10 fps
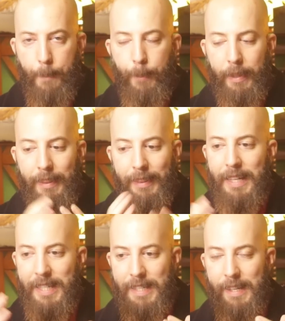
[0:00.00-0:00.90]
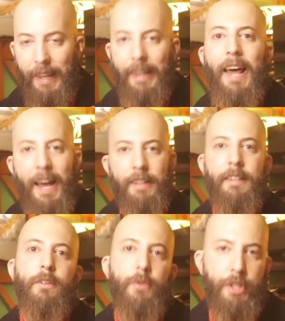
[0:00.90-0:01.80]
but this
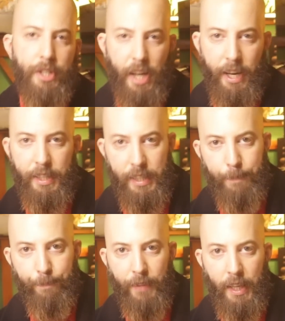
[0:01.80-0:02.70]
led Christianity